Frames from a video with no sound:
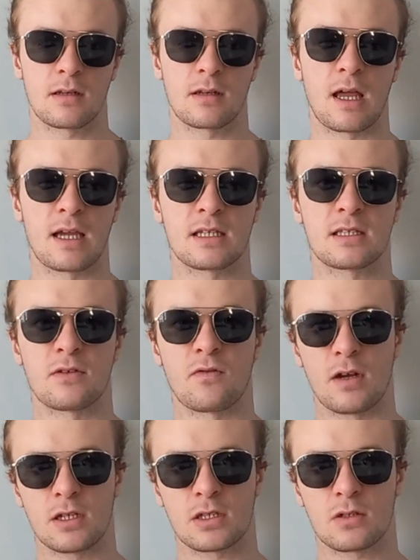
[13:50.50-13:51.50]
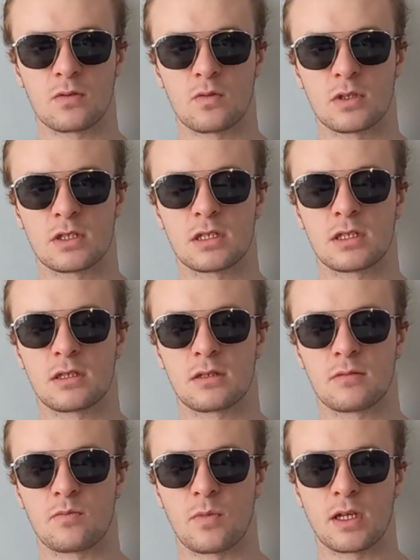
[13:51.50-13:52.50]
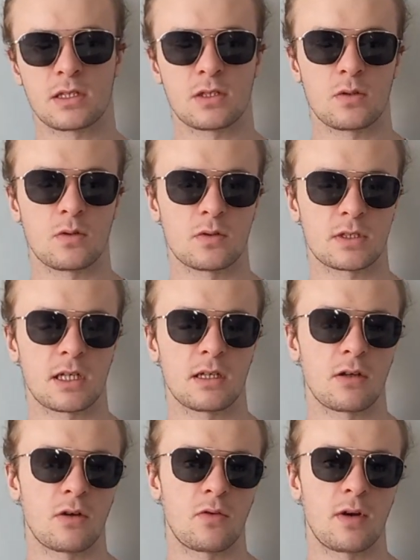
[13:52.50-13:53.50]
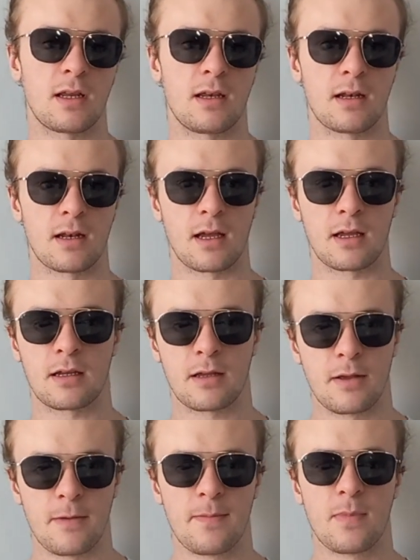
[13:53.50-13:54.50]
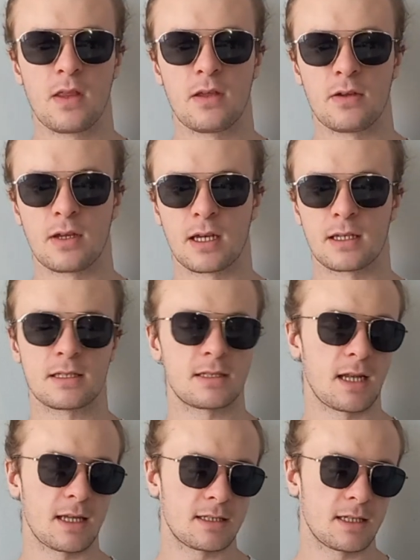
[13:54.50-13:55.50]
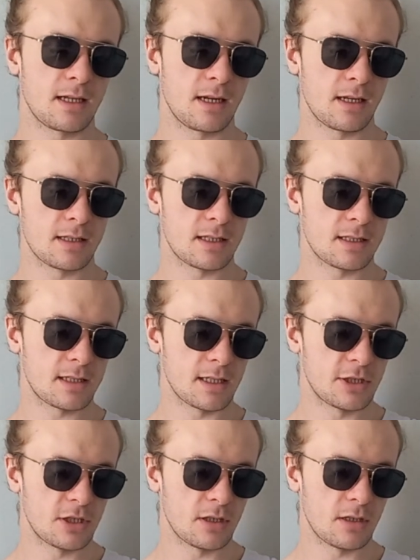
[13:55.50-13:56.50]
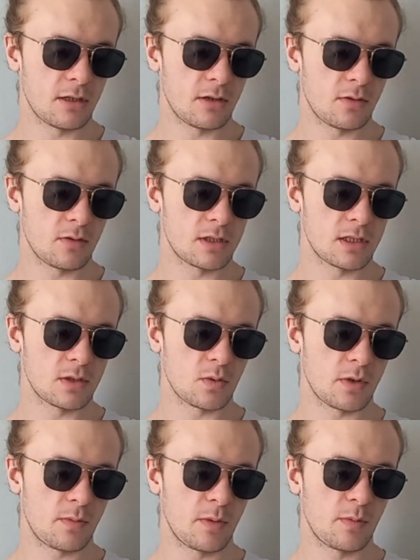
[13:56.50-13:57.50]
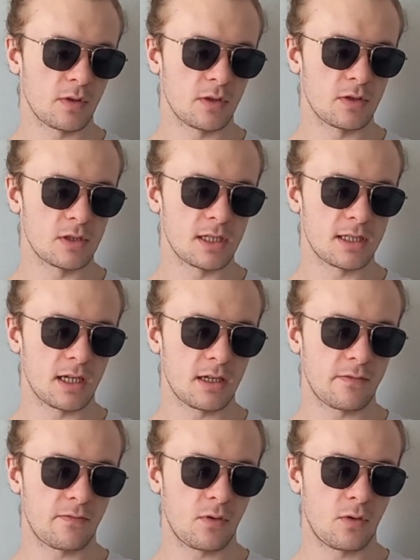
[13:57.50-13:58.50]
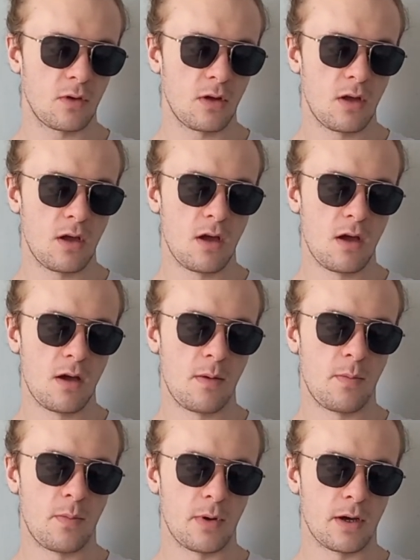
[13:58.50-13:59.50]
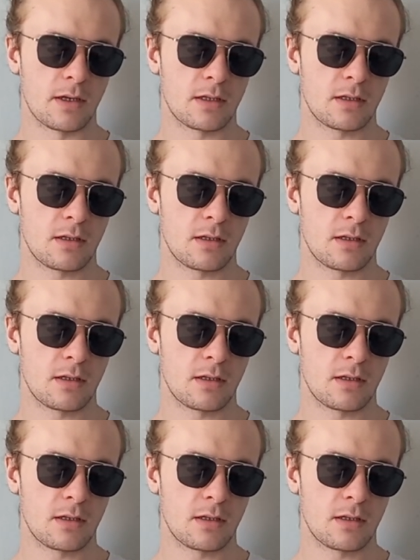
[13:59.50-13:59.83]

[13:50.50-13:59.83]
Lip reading: niacin rush, which makes your skin go red and like you get a slight tingling sensation, which is what people usually take it for. But